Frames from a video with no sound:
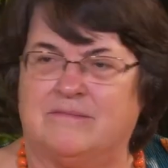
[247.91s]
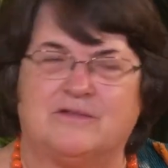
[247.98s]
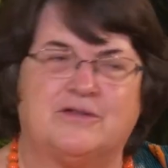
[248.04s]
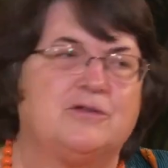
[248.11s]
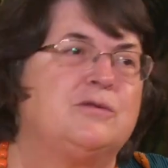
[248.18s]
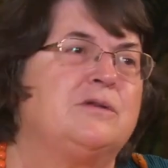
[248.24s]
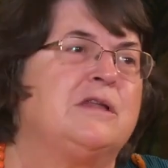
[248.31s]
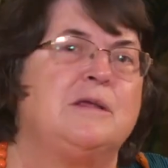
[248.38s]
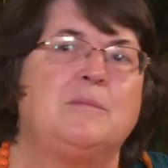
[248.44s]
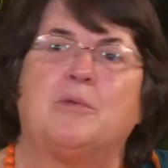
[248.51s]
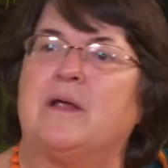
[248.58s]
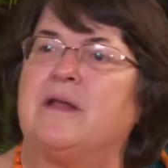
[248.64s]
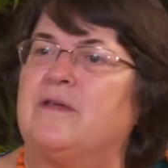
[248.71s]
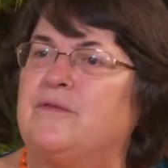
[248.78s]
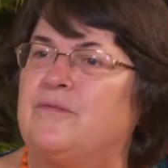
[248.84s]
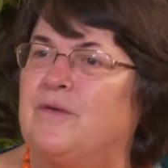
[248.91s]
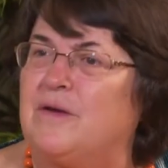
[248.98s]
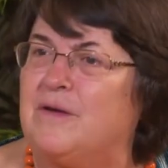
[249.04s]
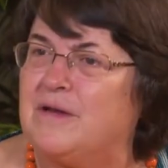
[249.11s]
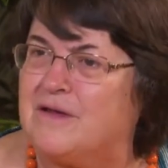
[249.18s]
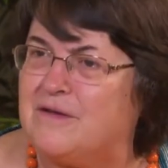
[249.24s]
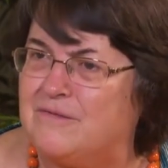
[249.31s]
Certainly bread is
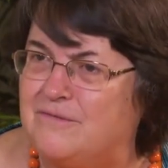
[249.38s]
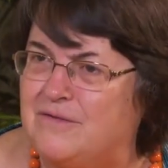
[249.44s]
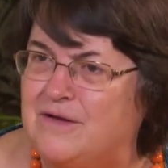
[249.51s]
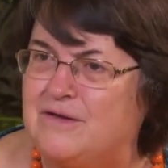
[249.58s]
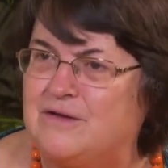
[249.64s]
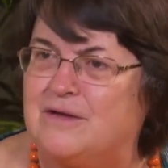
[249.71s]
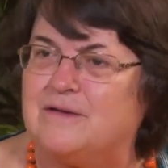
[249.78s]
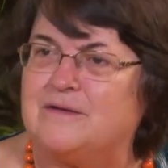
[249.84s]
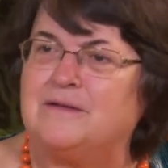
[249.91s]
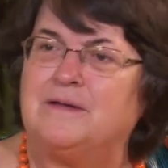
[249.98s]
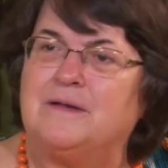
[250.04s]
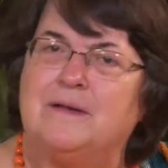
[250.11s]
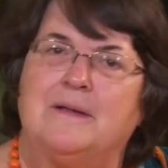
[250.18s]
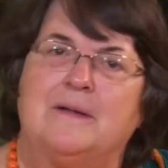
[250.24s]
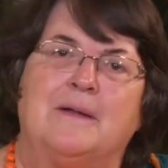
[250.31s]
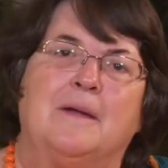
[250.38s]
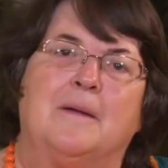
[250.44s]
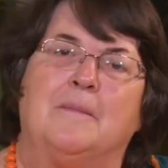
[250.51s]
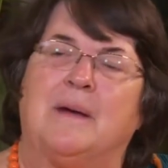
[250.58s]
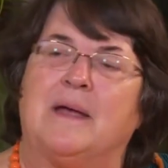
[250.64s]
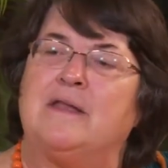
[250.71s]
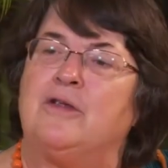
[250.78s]
very convenient.
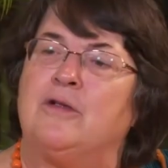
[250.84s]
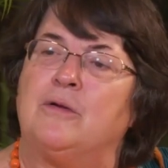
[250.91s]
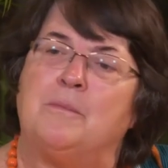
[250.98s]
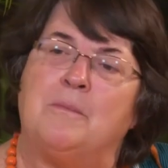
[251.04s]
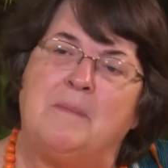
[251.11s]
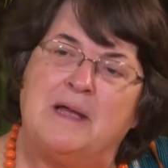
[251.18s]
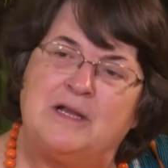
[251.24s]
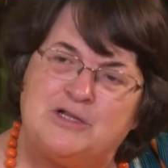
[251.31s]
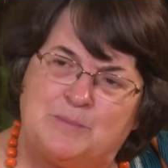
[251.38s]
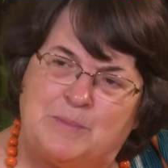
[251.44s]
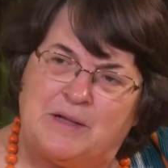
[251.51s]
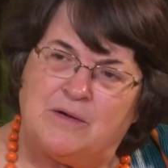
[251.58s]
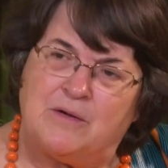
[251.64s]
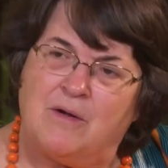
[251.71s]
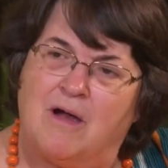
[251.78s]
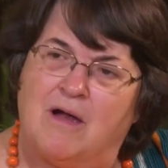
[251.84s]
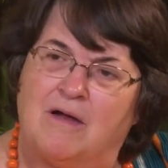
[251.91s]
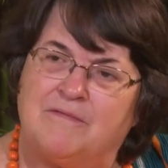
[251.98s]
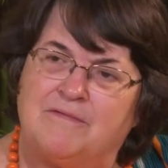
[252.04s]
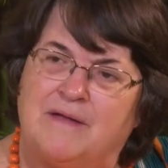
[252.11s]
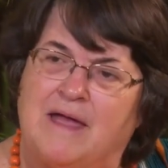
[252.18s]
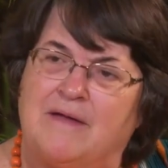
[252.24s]
But you're much better
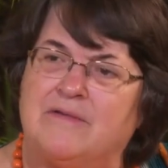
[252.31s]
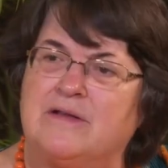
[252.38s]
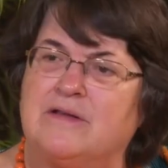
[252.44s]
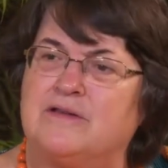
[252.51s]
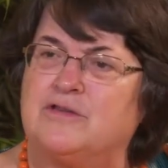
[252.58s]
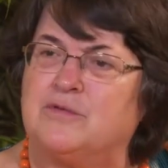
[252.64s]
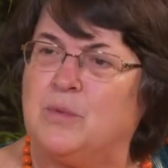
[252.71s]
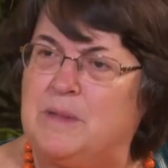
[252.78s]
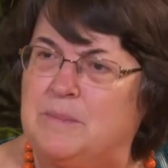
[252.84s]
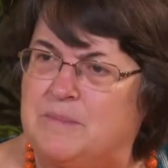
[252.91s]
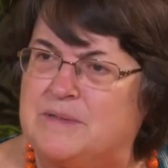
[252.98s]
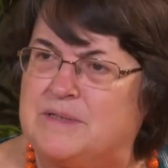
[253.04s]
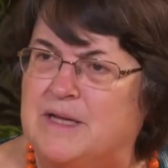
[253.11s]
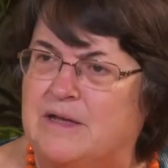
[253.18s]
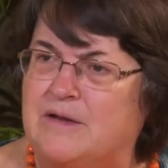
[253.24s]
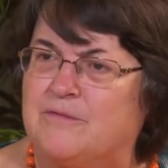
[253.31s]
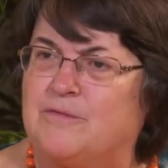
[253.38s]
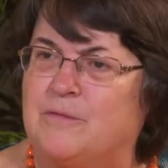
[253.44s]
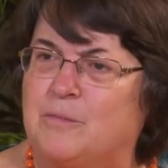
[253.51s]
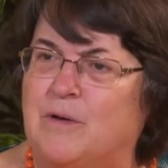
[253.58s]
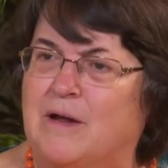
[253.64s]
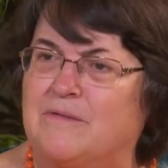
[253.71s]
off having a sweet potato
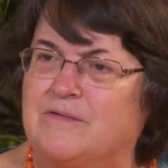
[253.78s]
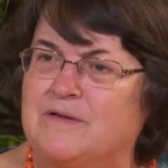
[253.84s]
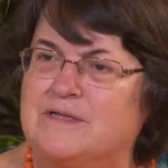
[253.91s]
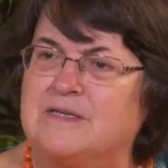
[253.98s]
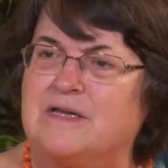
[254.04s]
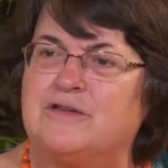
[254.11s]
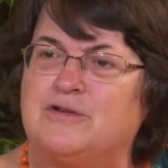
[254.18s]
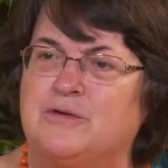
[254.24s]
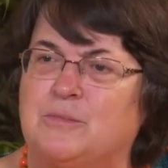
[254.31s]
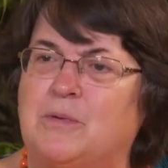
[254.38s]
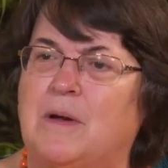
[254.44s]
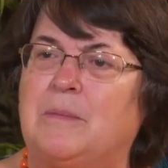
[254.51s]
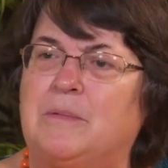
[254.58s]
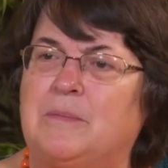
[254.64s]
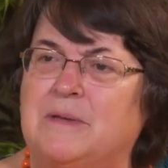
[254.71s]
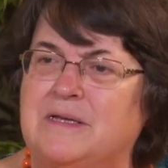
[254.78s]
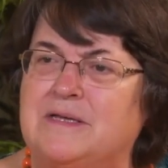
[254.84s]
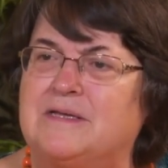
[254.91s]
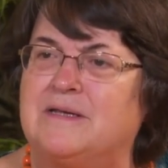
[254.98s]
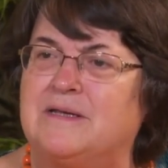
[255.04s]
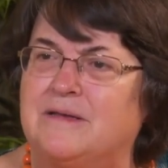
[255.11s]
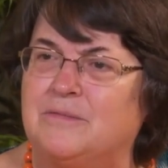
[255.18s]
for breakfast, as you probably
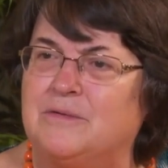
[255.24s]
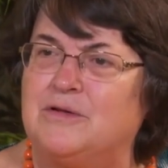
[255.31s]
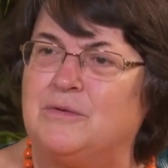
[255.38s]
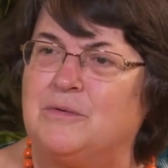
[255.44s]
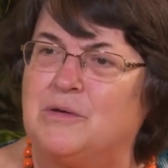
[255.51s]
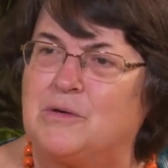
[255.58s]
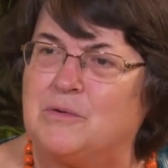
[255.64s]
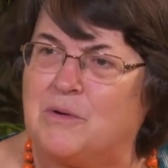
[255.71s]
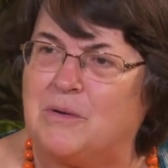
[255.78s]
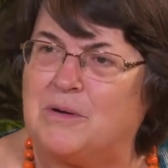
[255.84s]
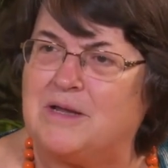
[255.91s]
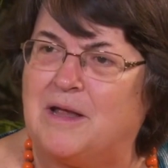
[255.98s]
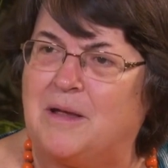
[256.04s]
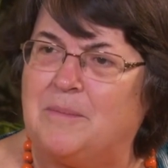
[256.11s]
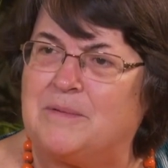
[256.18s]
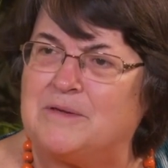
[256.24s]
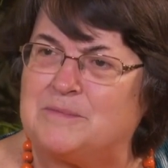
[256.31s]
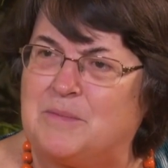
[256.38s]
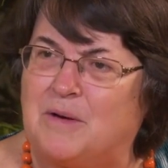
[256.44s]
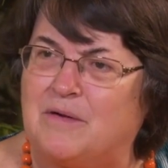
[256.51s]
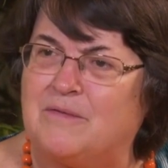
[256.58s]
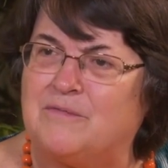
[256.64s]
did when you were growing up as
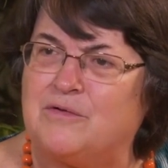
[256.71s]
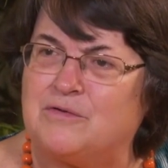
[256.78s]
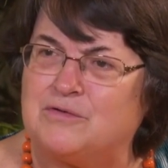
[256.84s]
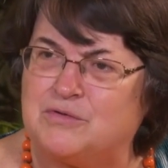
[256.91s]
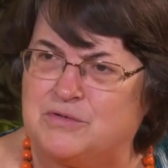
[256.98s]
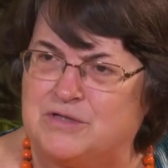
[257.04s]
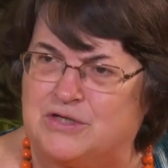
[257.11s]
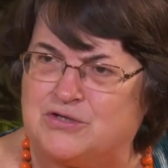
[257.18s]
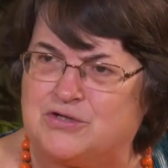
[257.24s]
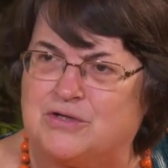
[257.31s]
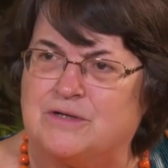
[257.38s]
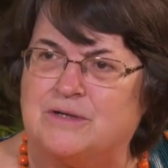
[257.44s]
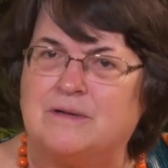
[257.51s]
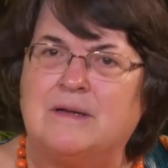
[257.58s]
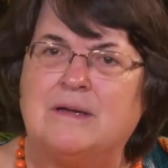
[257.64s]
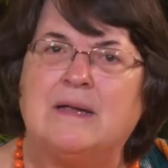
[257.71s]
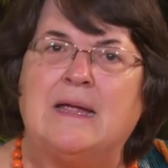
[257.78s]
part of your tradition.